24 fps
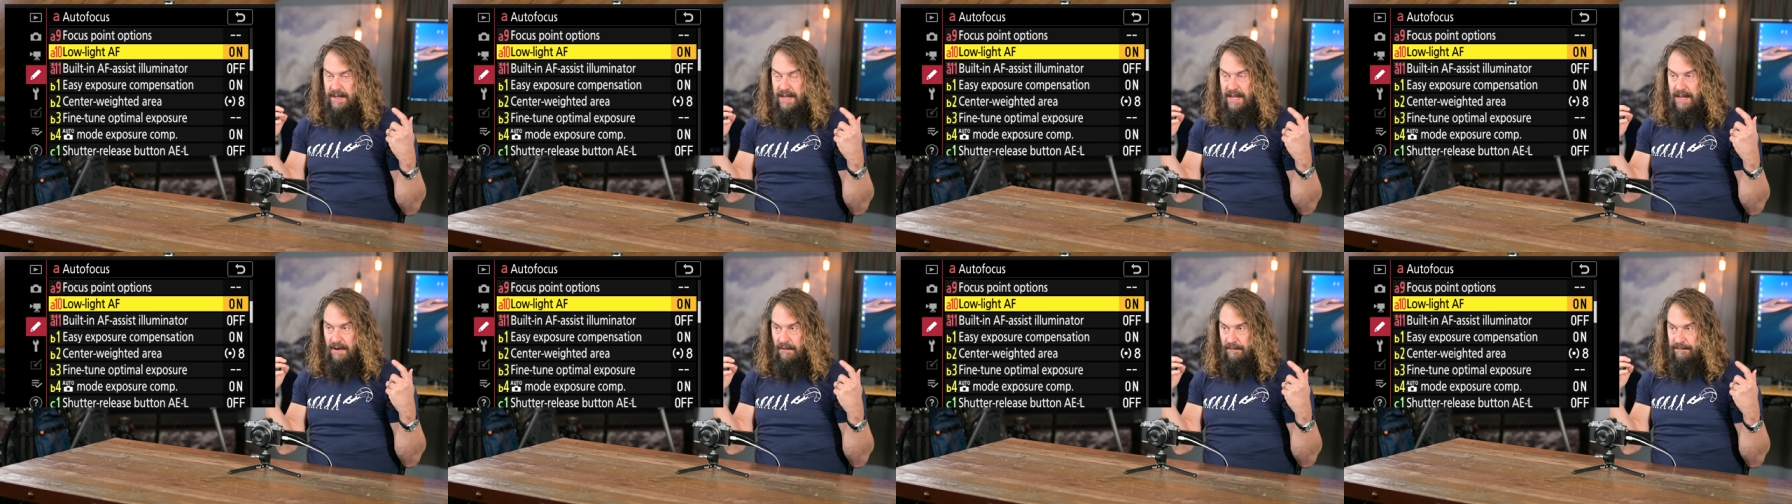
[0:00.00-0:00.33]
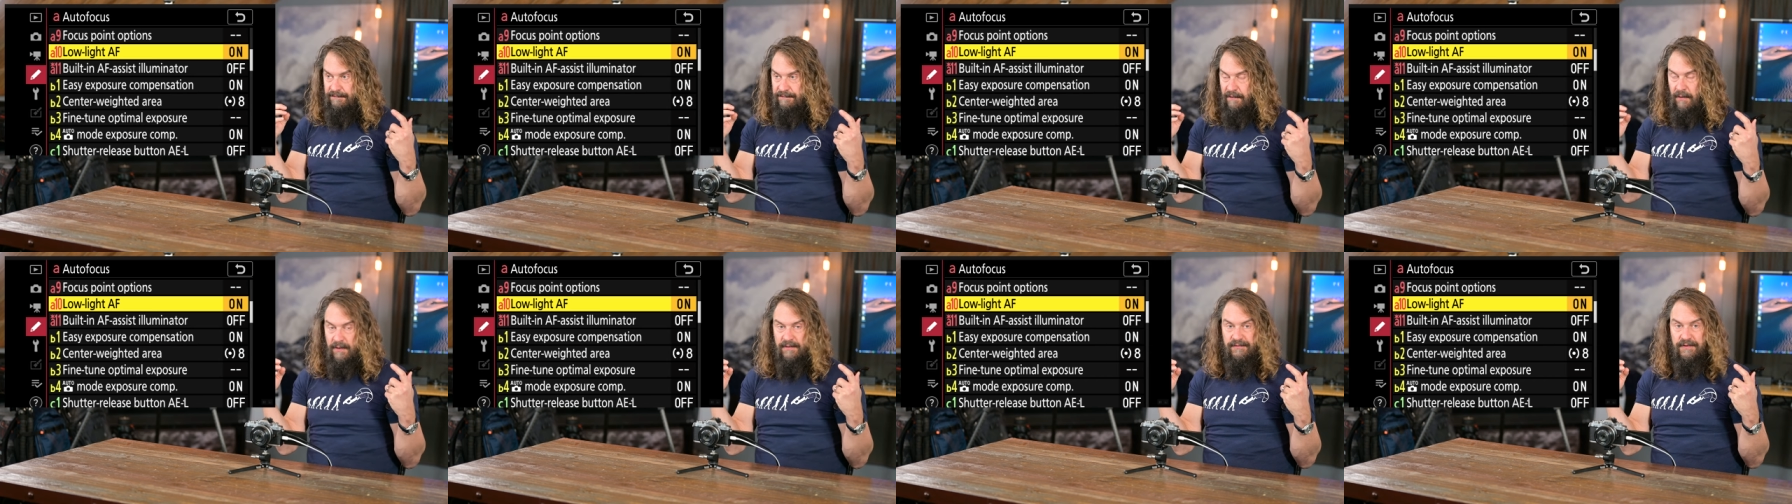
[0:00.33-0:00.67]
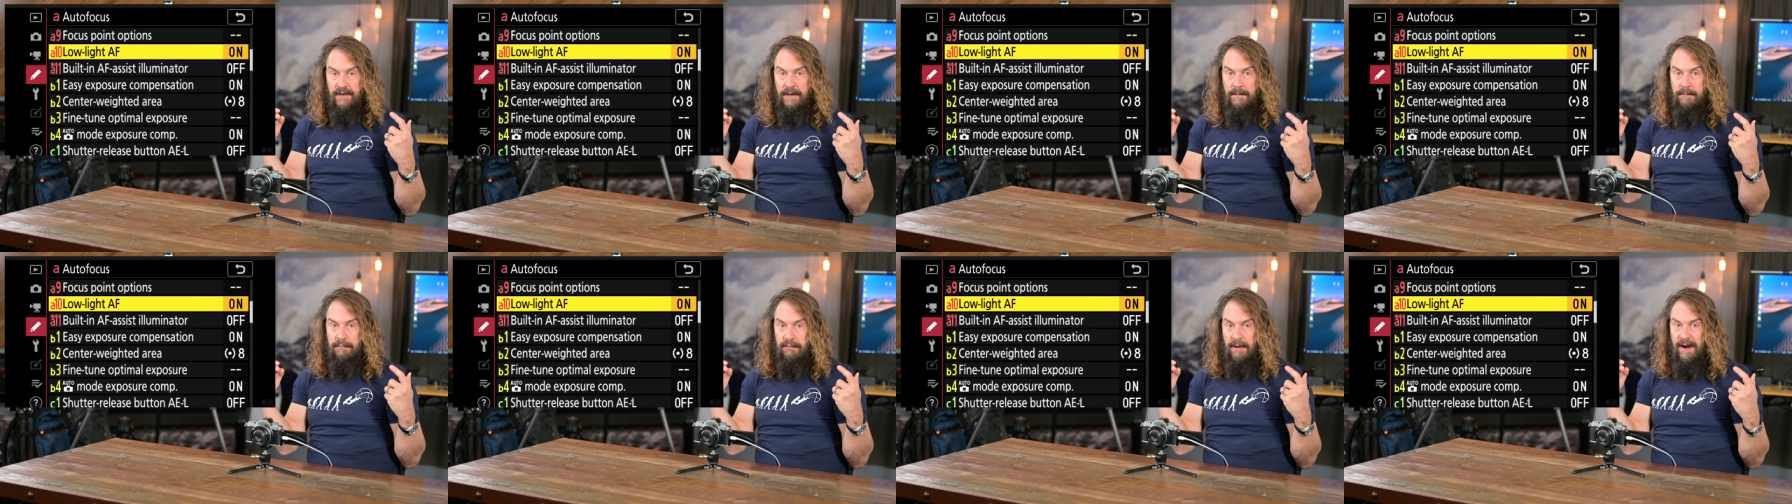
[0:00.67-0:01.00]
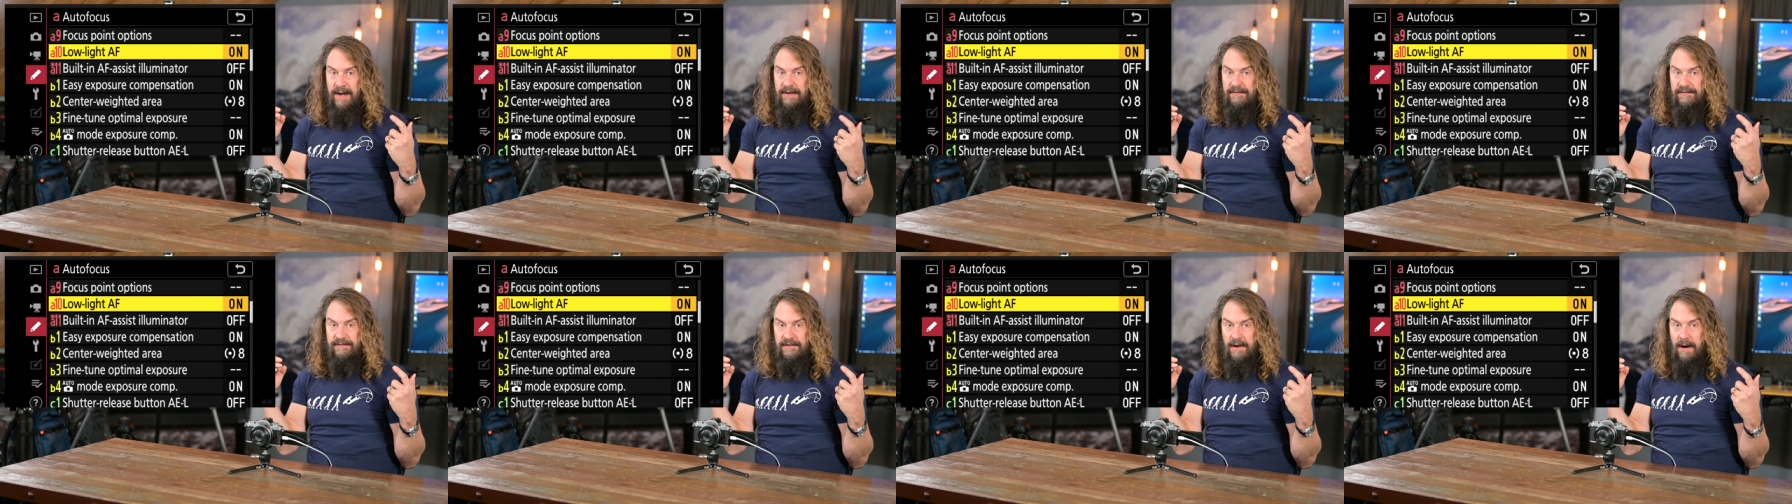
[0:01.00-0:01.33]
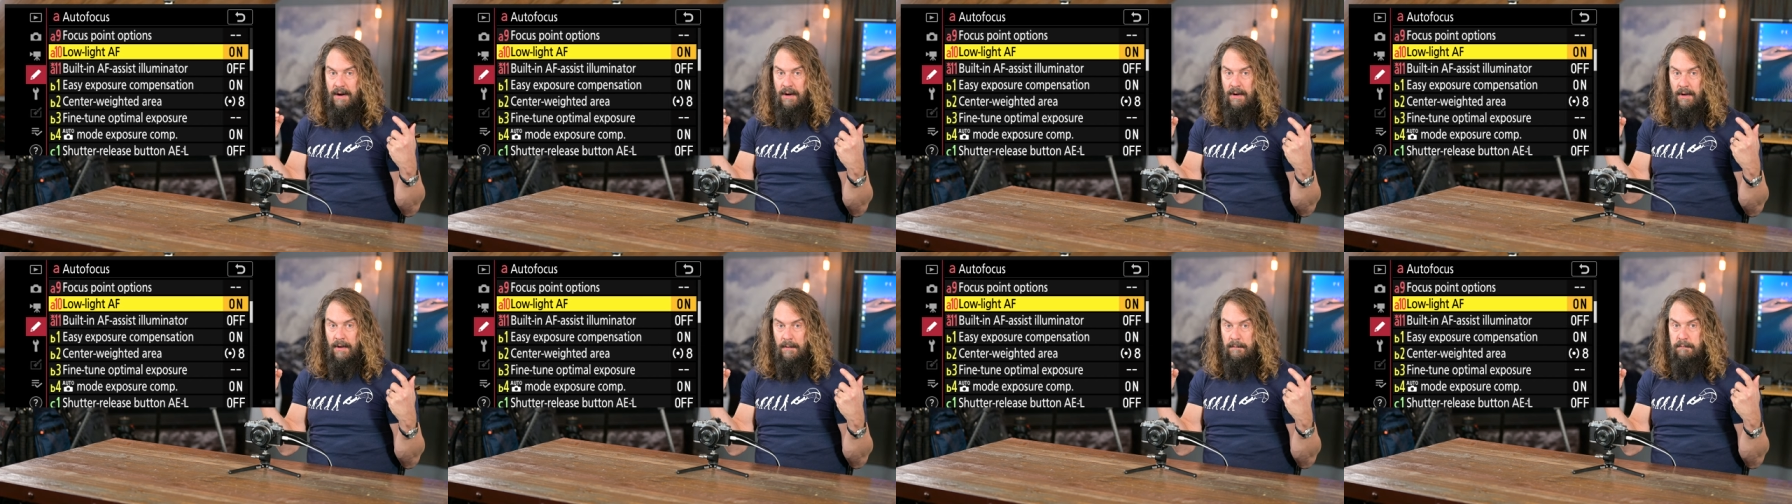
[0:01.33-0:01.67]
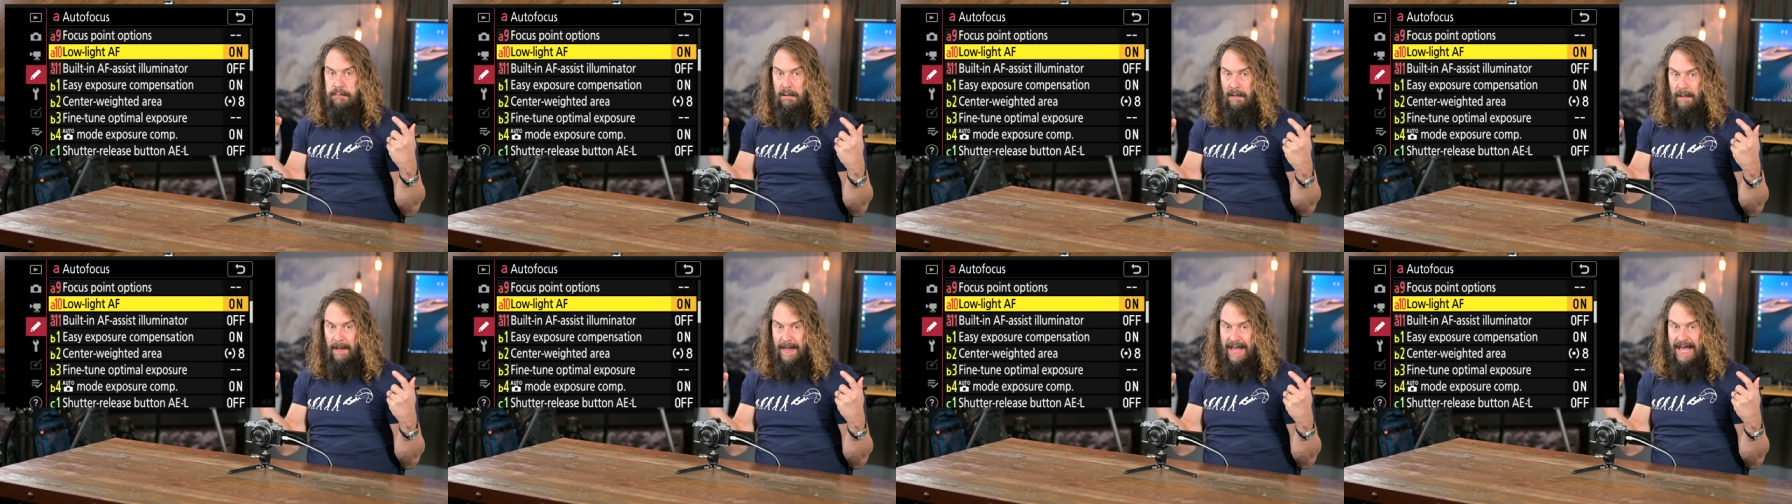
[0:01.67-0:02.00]
It'll focus on a bright star or
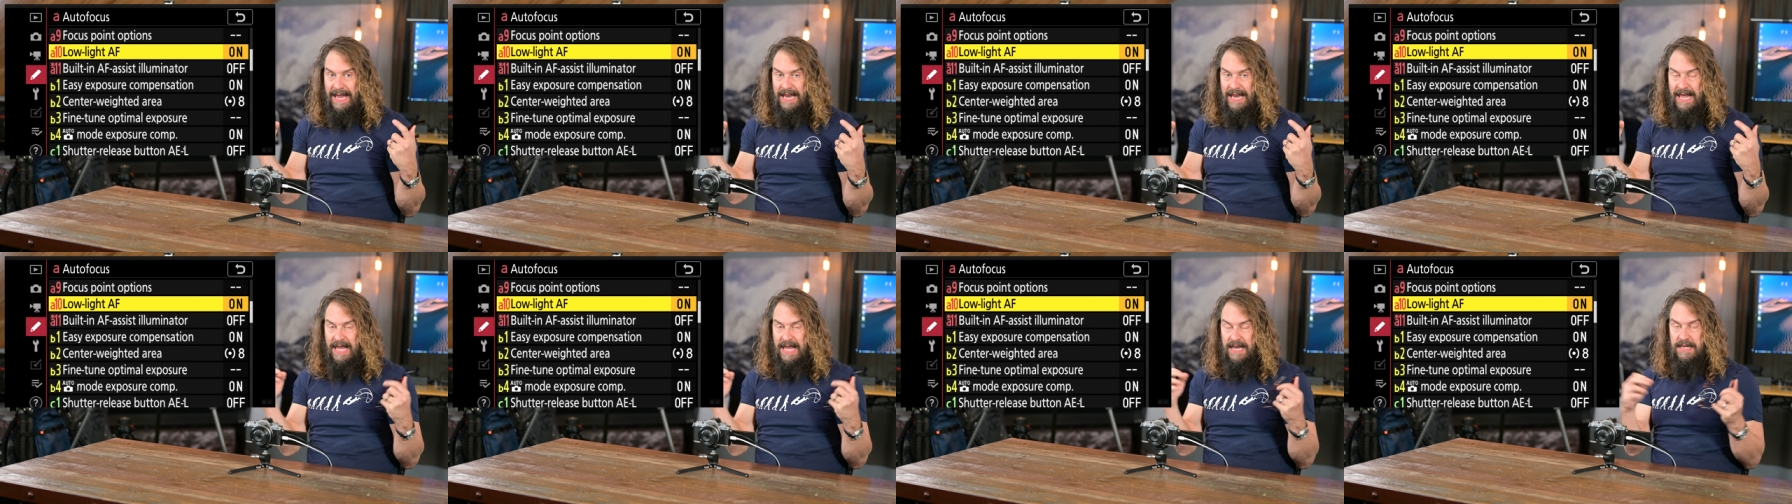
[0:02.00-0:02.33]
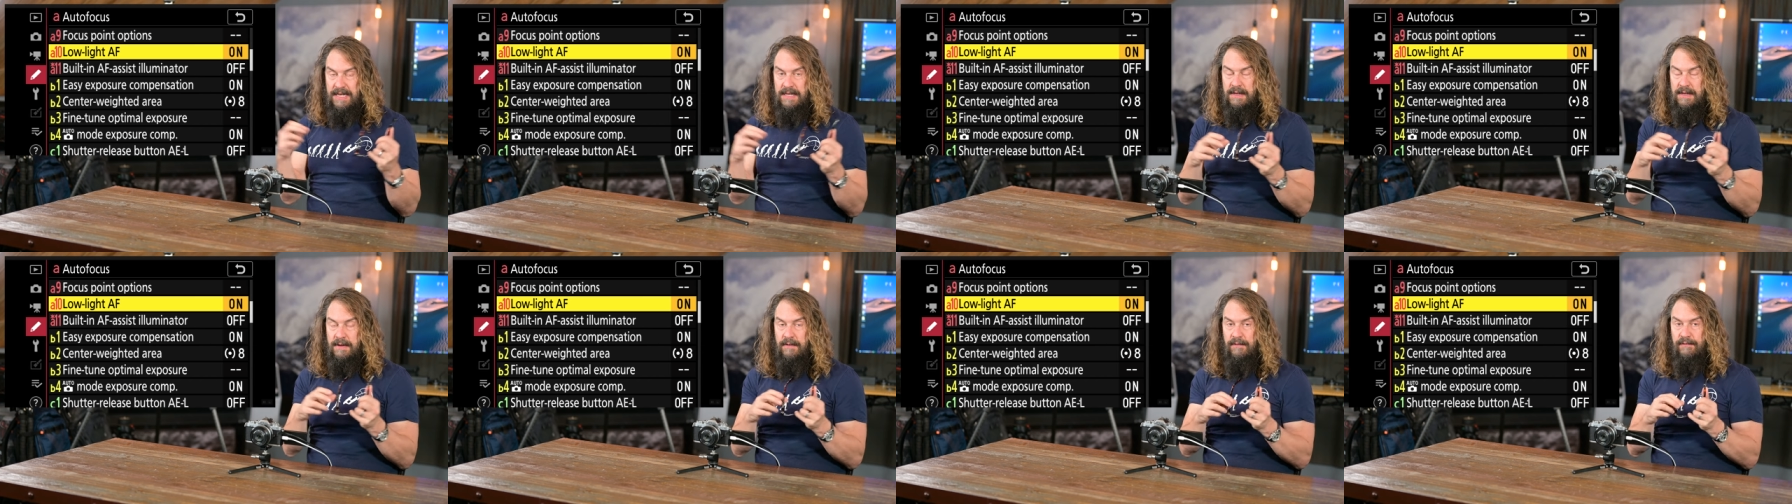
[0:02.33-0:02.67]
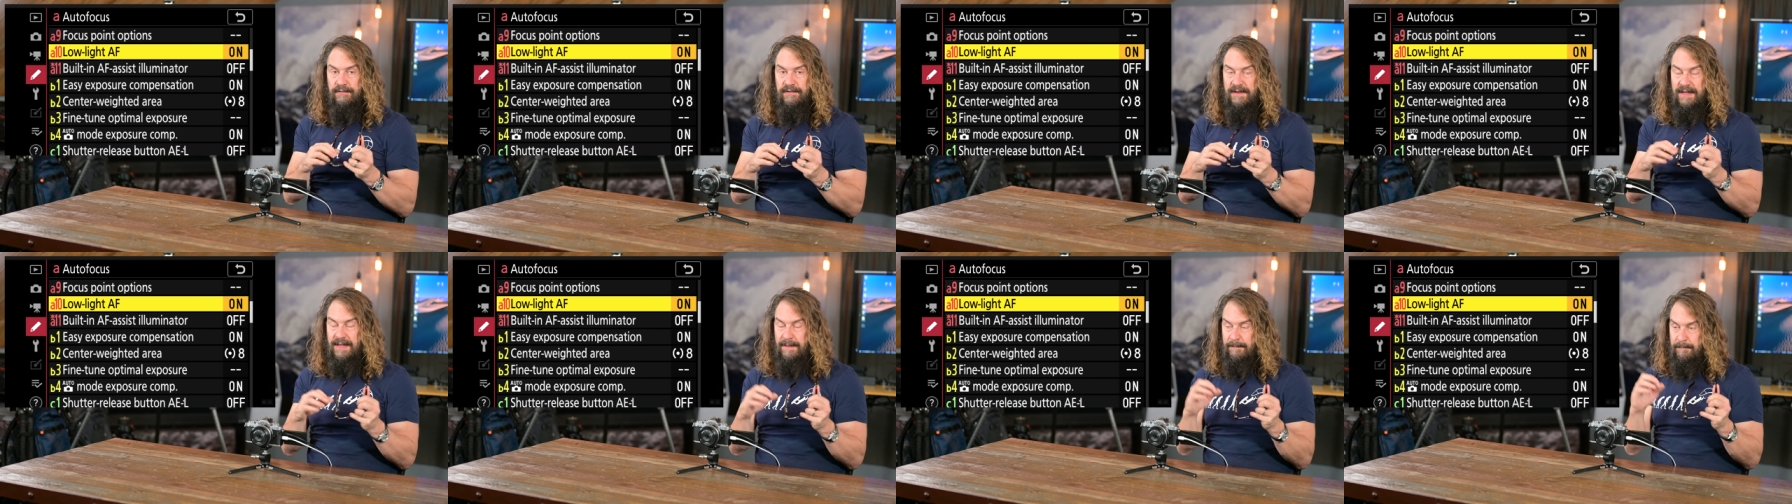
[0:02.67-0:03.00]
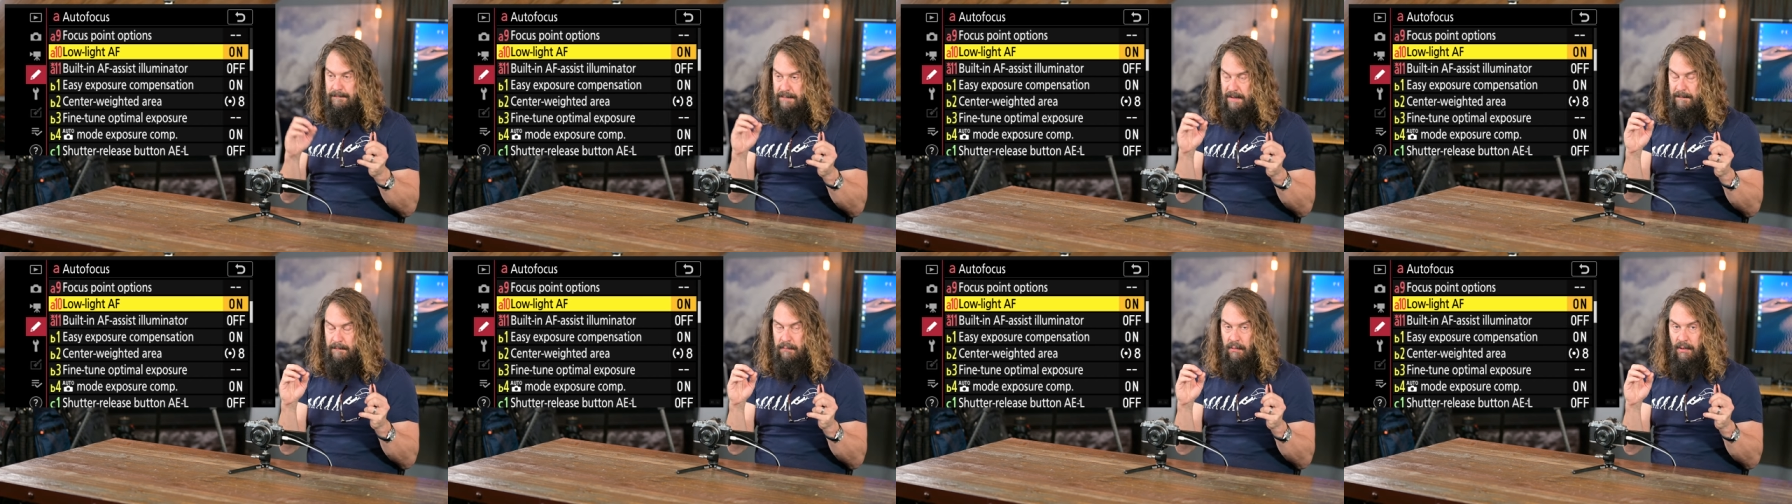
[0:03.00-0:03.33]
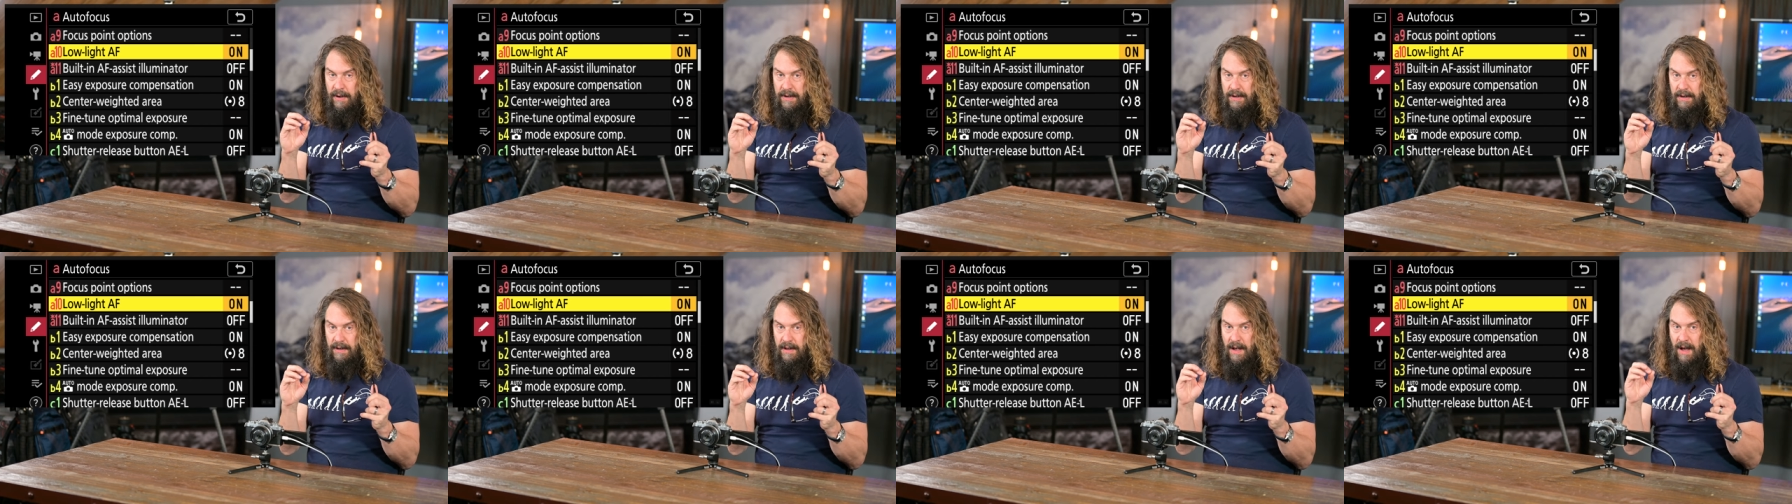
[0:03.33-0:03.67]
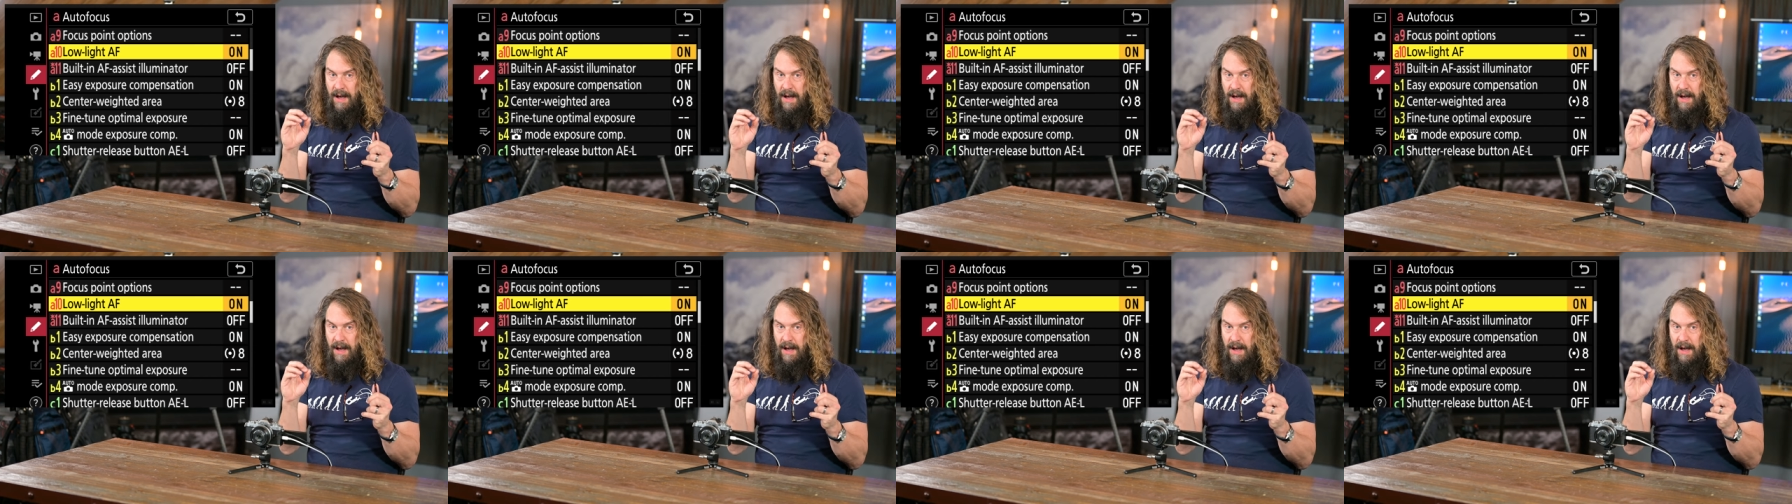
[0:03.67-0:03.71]
planet using pinpoint